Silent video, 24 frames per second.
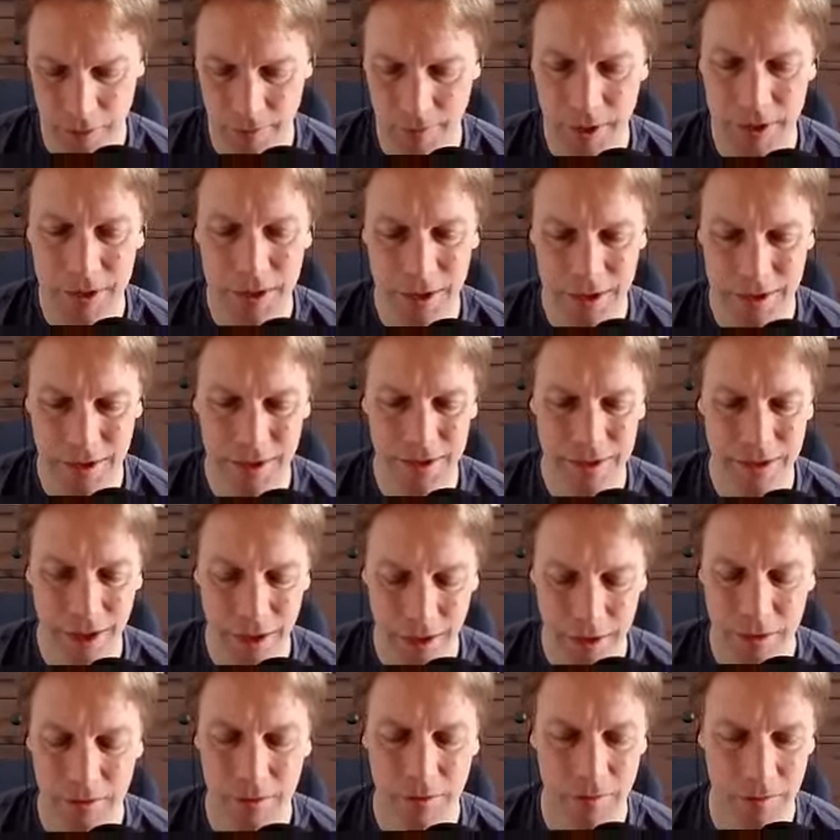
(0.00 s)
So basically, it's
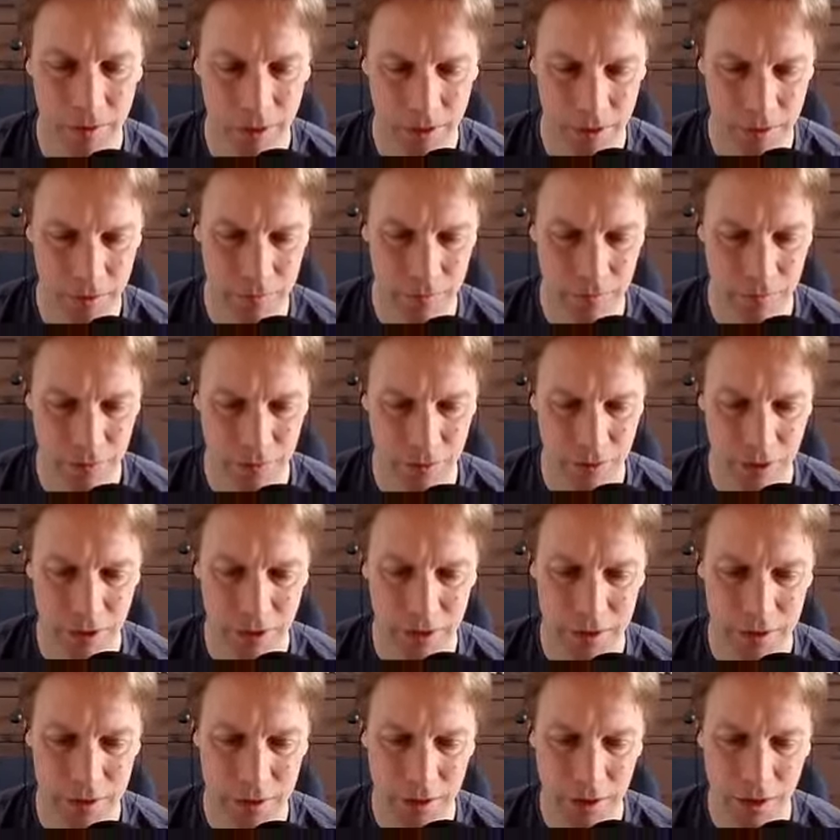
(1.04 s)
exactly what we're looking for.
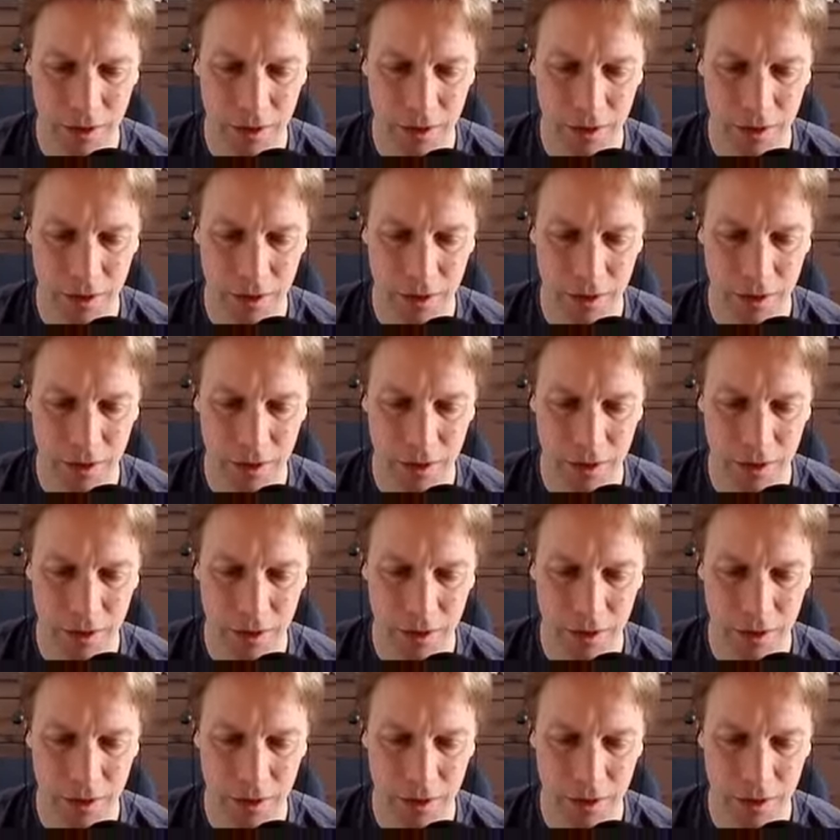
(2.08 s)
It's